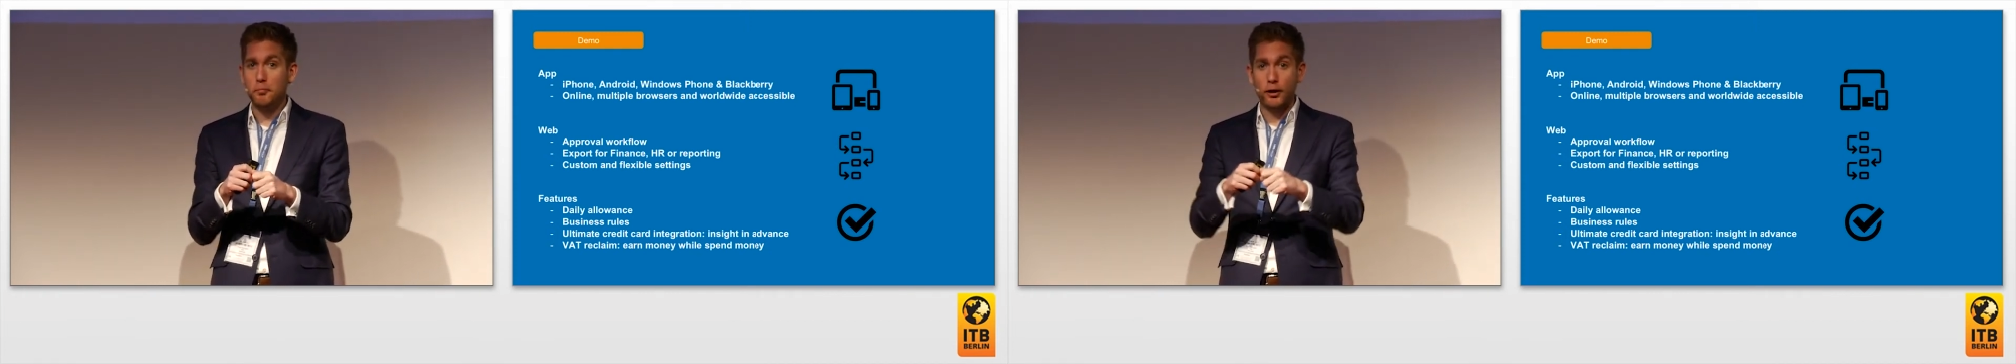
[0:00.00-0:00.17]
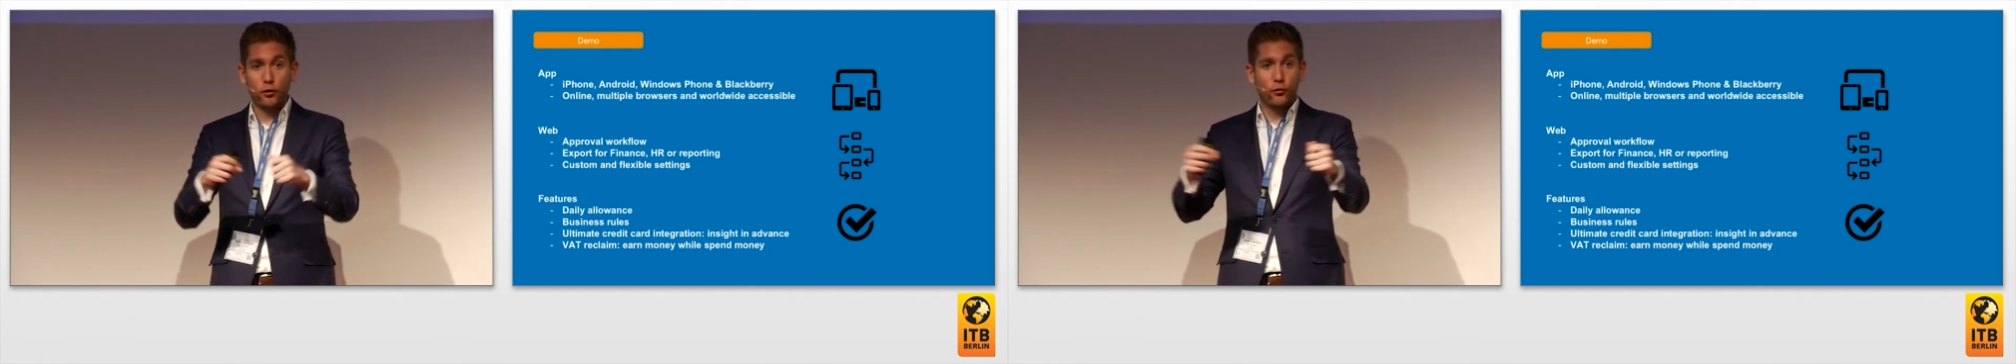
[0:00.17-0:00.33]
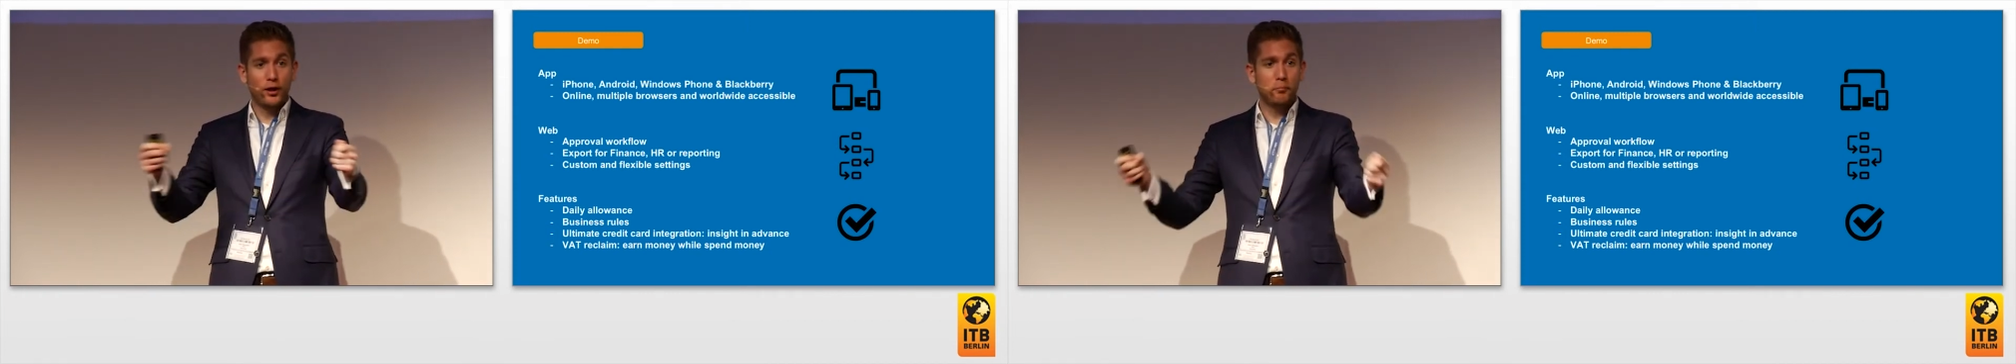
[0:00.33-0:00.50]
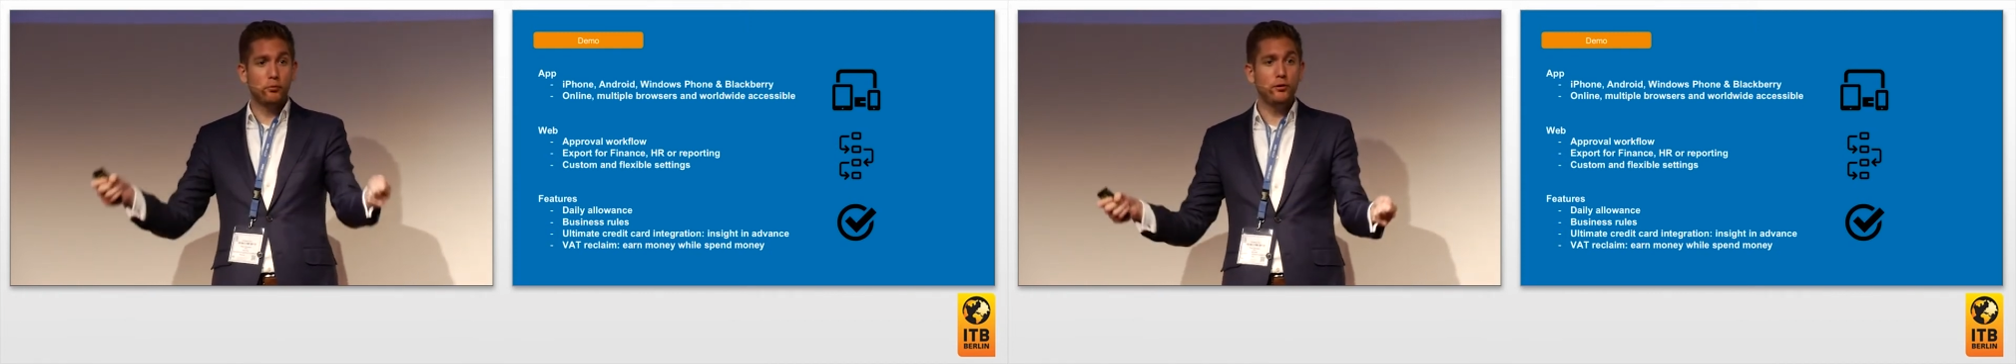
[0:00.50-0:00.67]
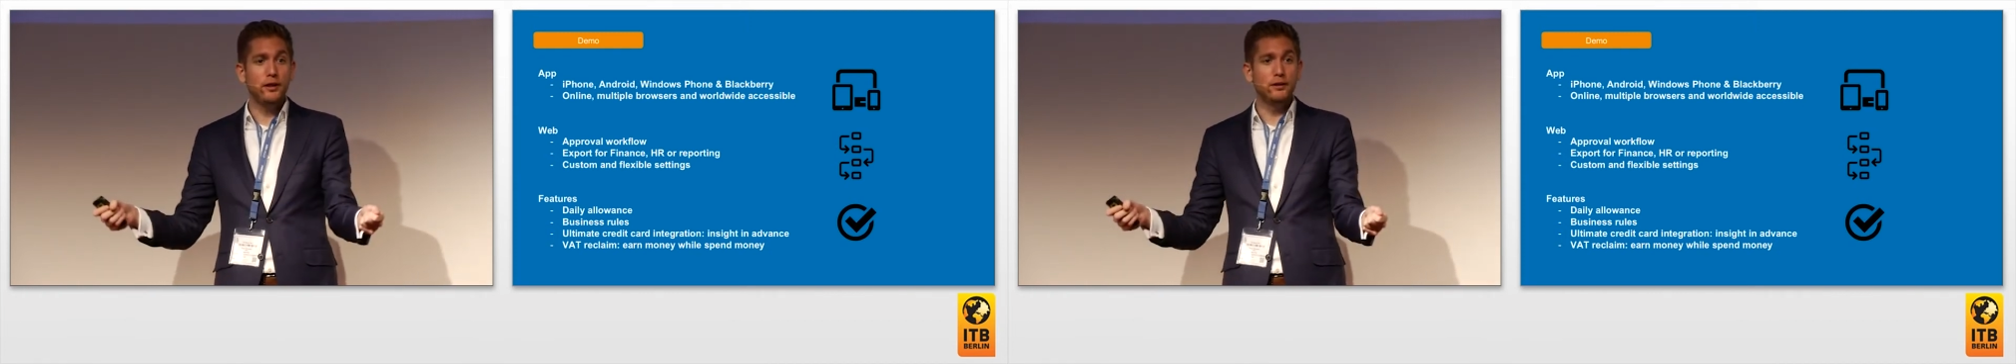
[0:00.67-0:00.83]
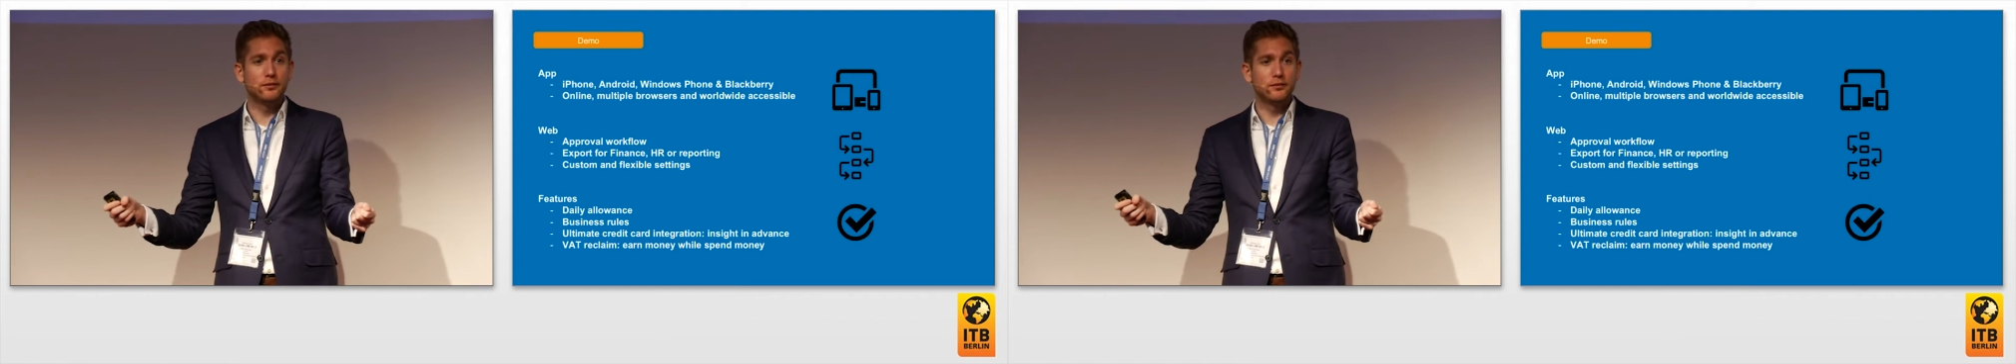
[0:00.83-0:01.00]
by all the
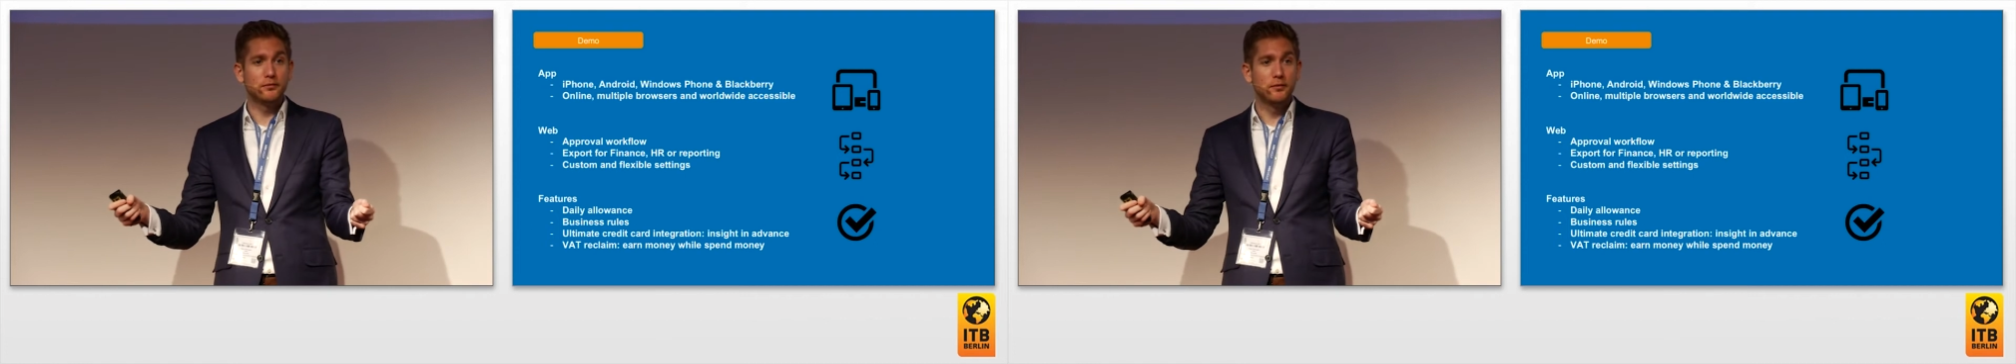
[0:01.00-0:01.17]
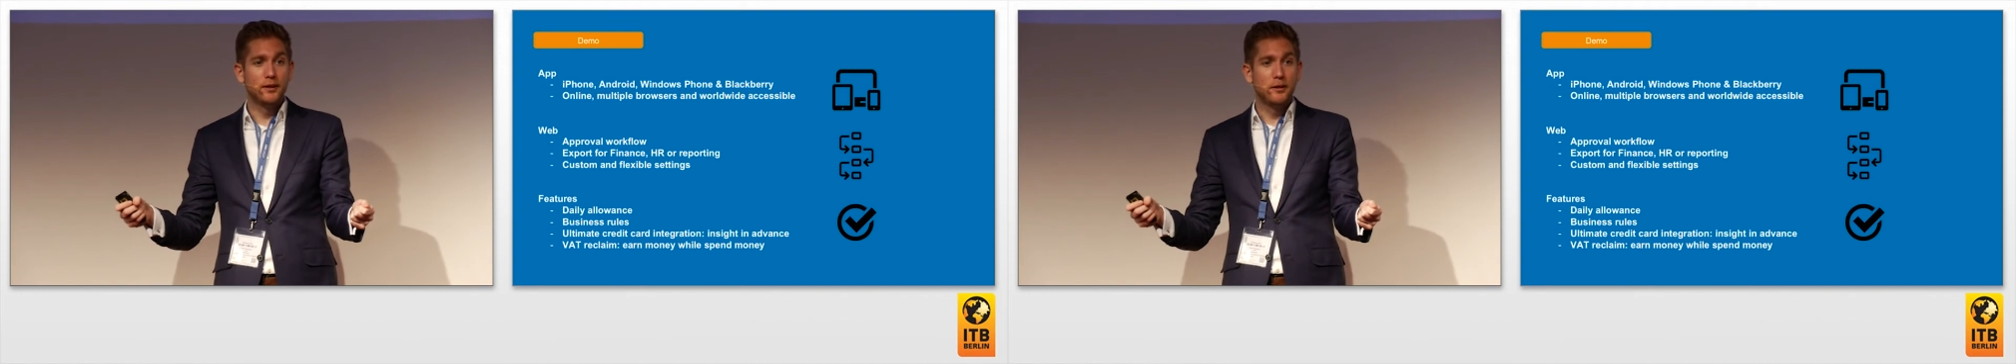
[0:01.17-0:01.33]
employees.